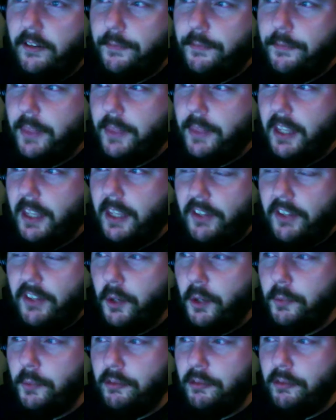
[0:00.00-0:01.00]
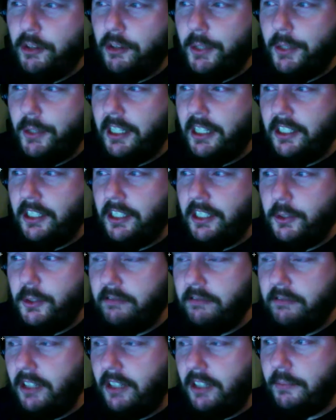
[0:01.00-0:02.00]
If you're homebrewing and you're doing really
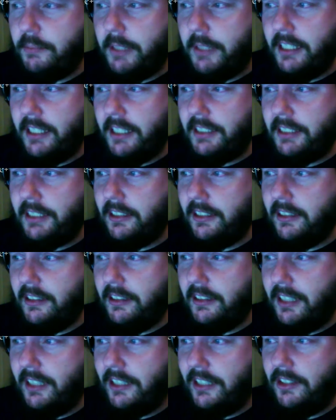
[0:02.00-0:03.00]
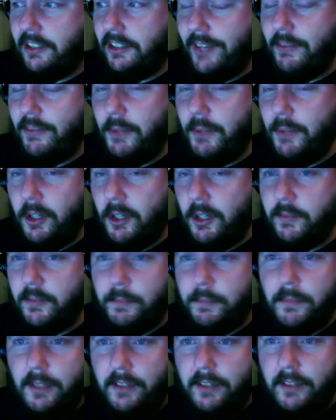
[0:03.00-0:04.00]
good beers, then you have a modicum
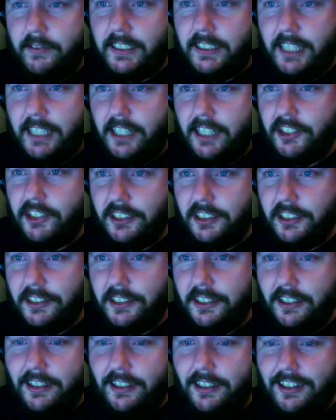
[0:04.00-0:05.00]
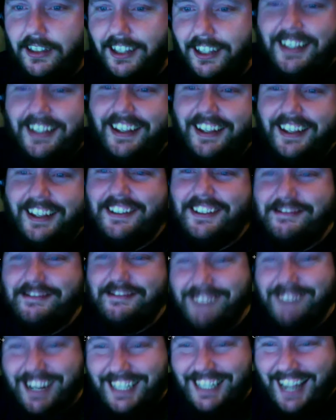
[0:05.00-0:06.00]
of intelligence
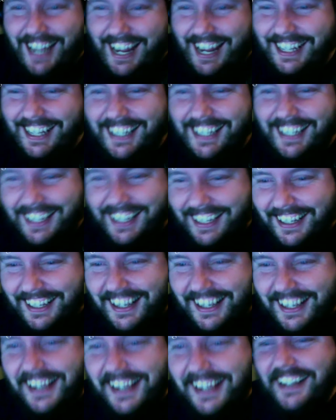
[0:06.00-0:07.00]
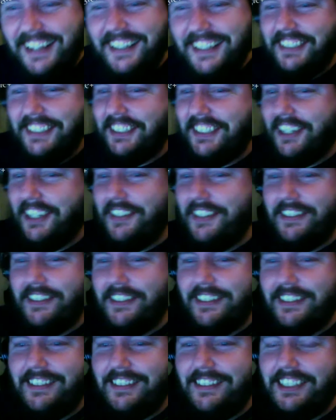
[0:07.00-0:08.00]
already. So
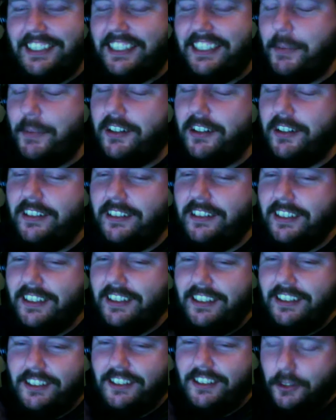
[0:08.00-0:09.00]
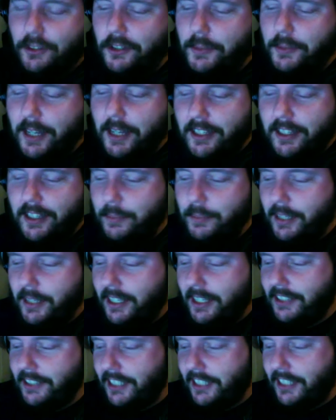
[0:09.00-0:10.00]
just come on, talk about your beers.
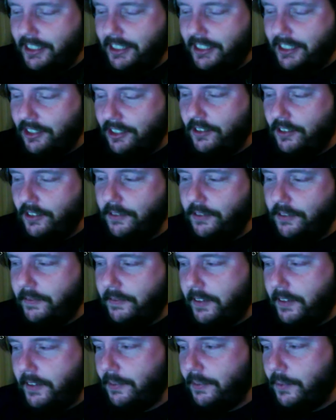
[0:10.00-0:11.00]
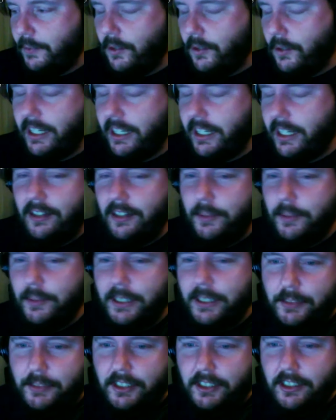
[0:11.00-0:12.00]
It's good fun. We all get a little bit
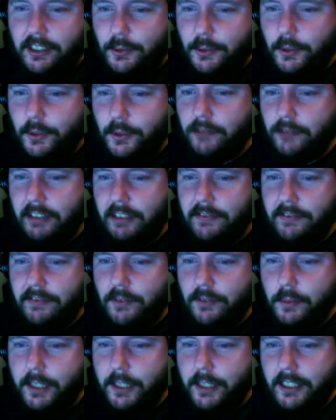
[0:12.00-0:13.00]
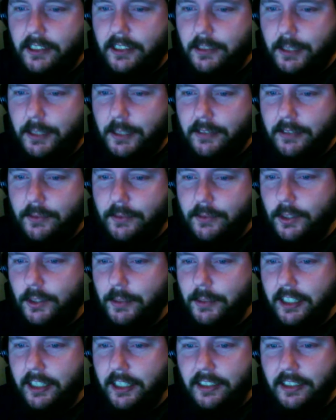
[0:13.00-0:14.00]
tipsy because we all drink 4 beers in about 40
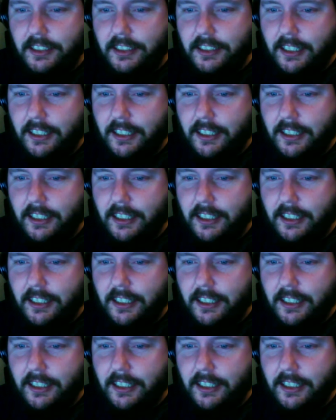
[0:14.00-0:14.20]
minutes.